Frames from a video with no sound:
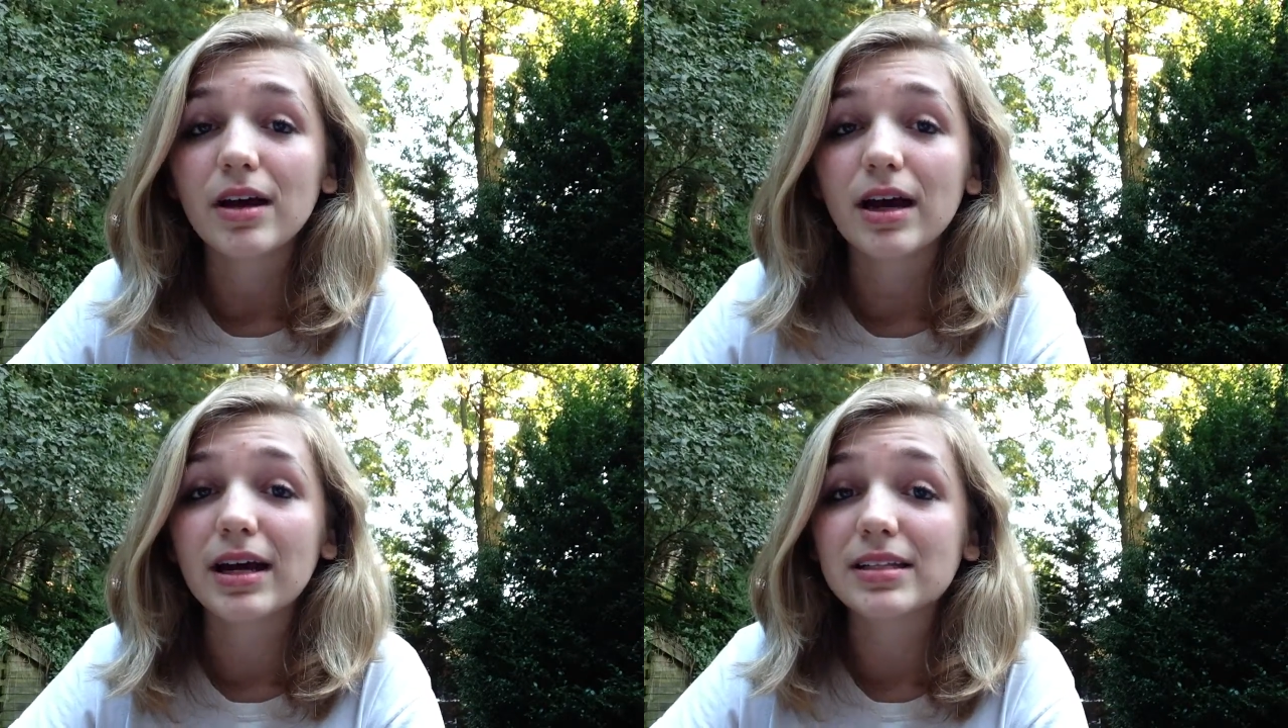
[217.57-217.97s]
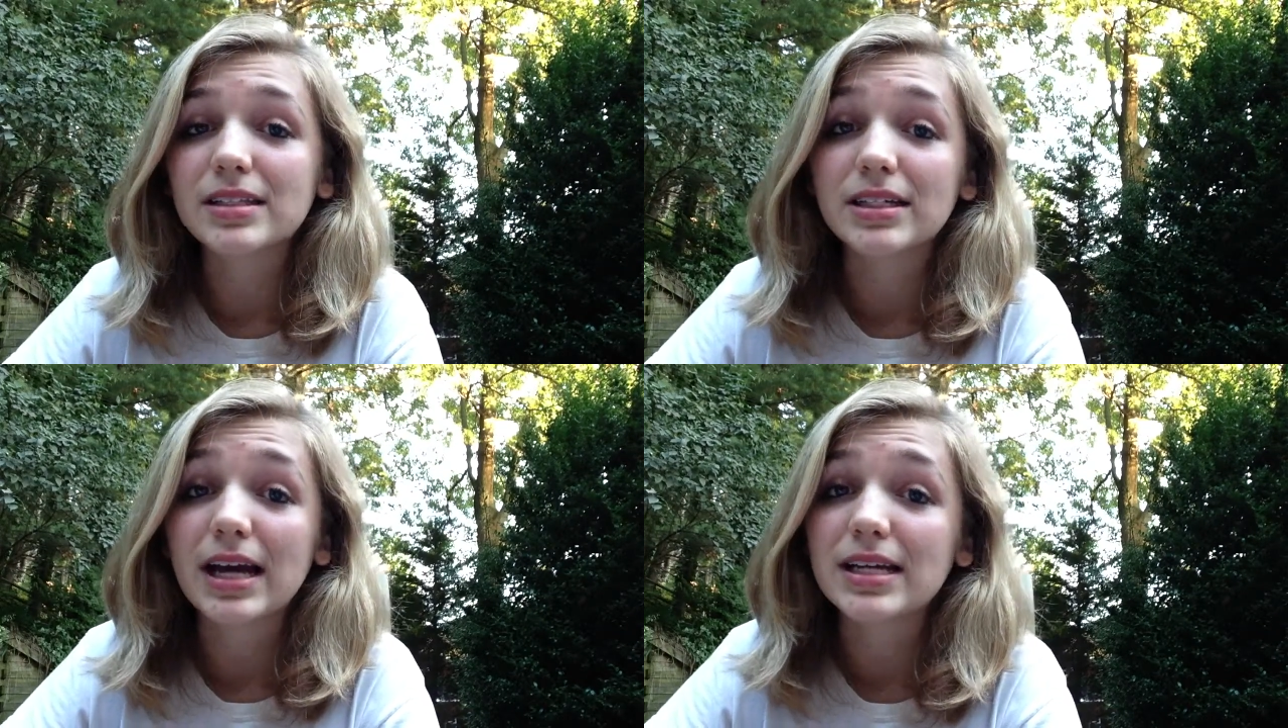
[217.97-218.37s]
it
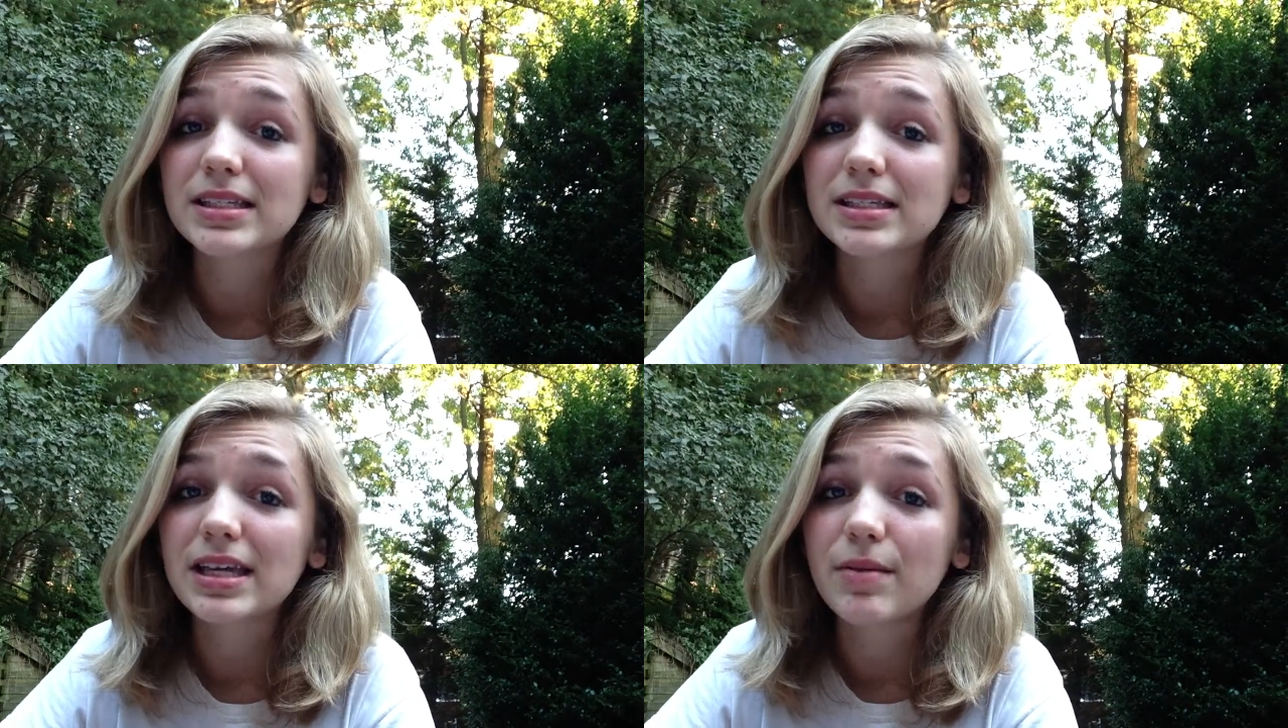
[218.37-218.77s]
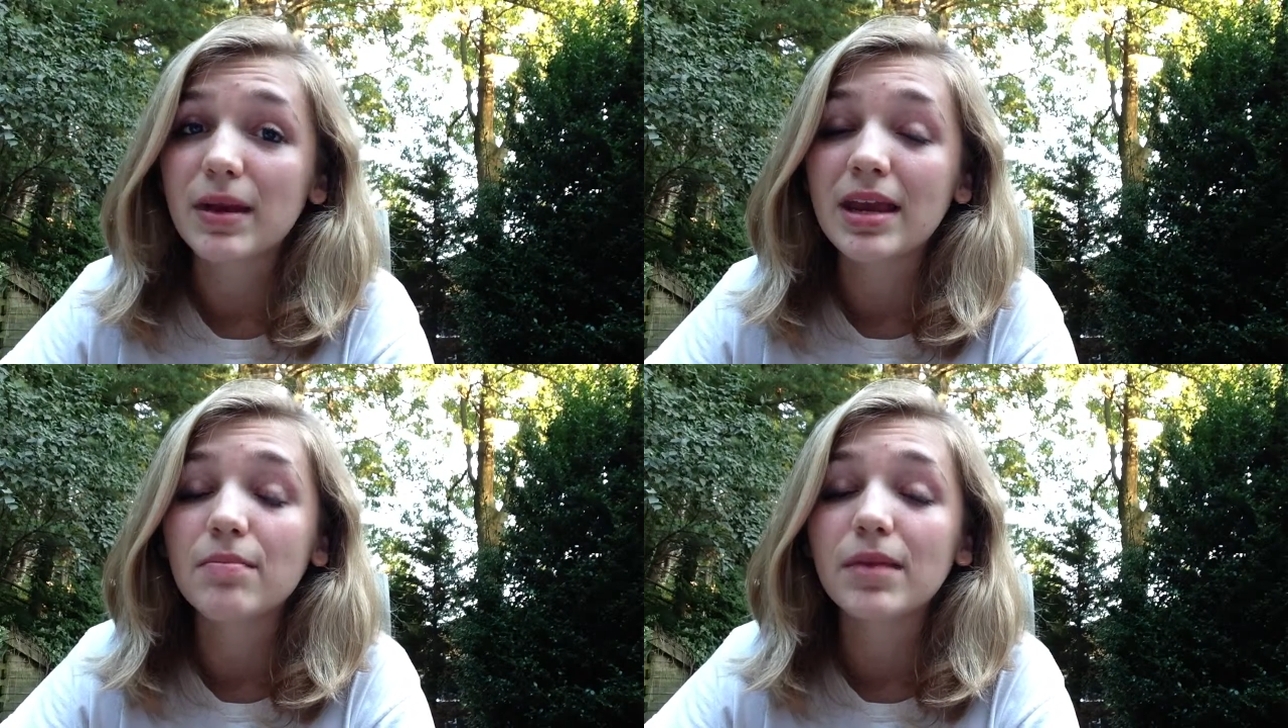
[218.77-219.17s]
still has the same
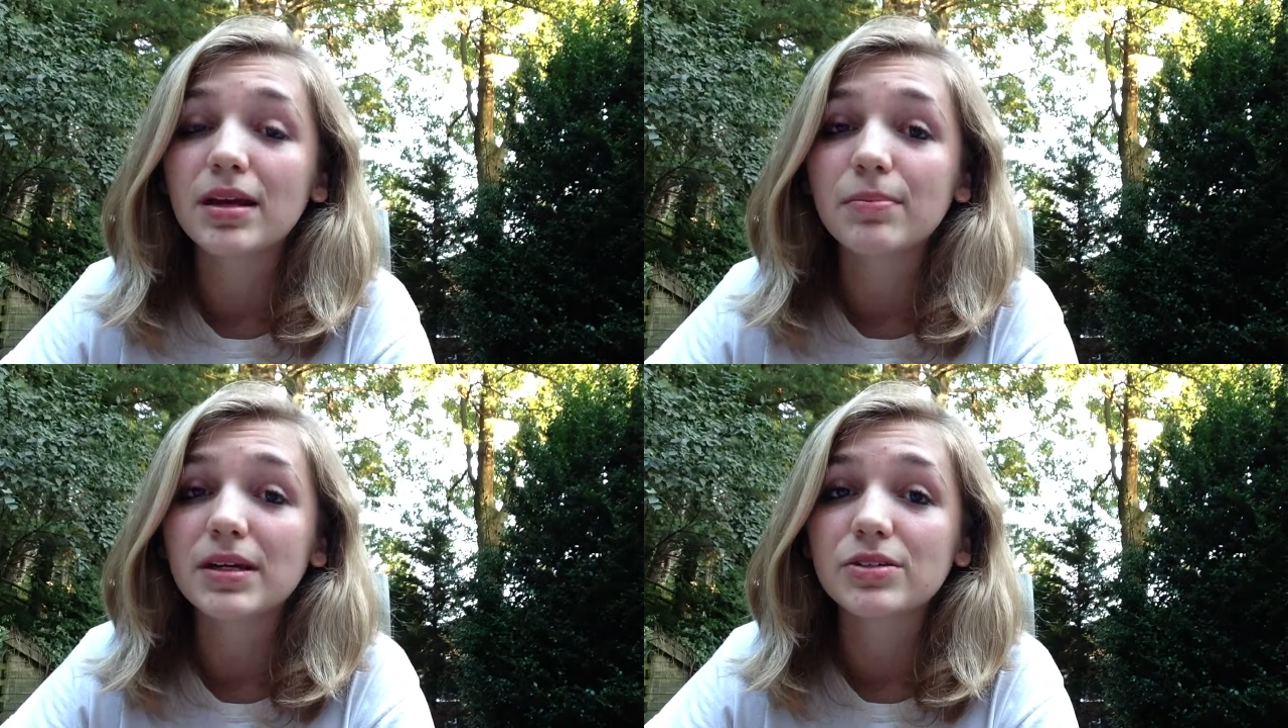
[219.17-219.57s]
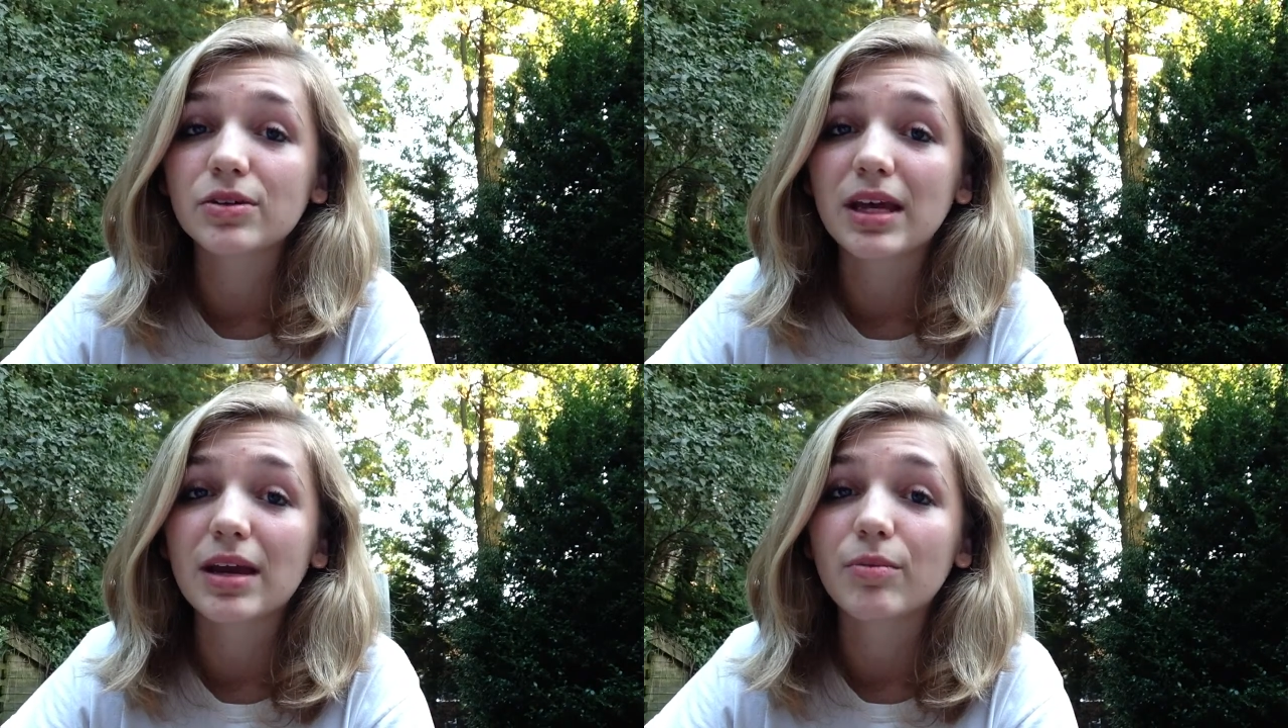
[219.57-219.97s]
8-megapixel
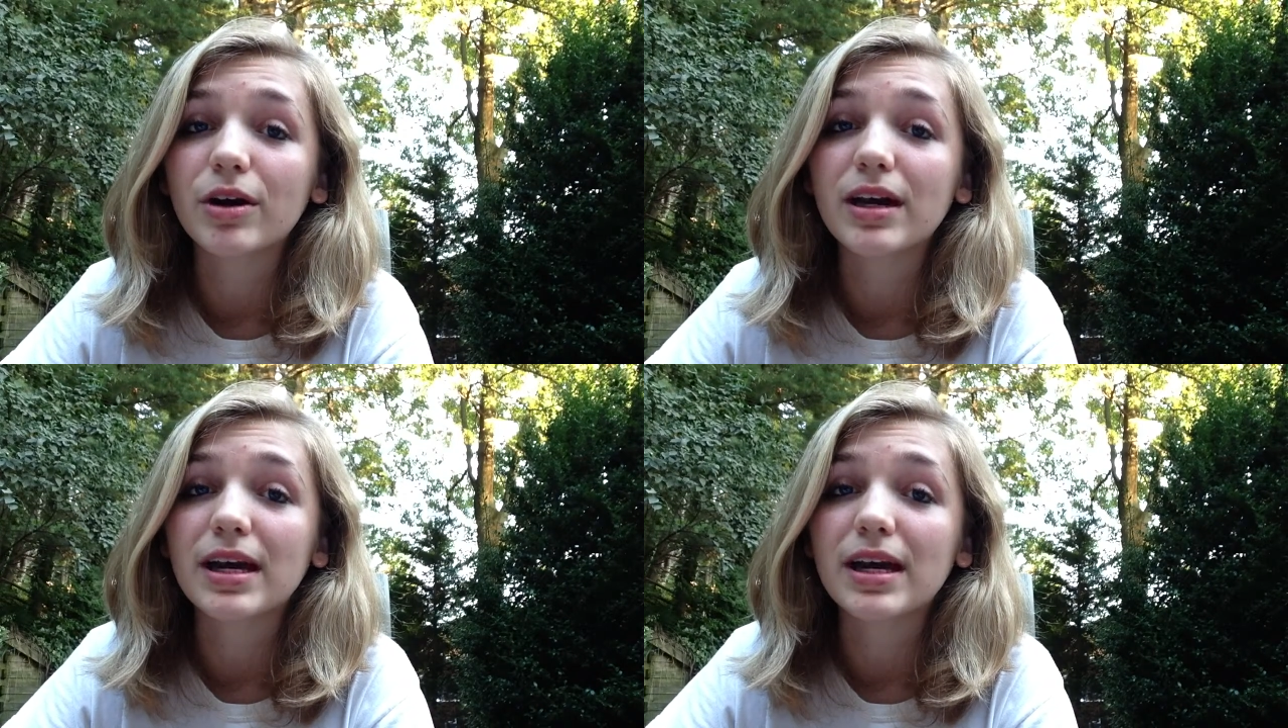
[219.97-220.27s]
camera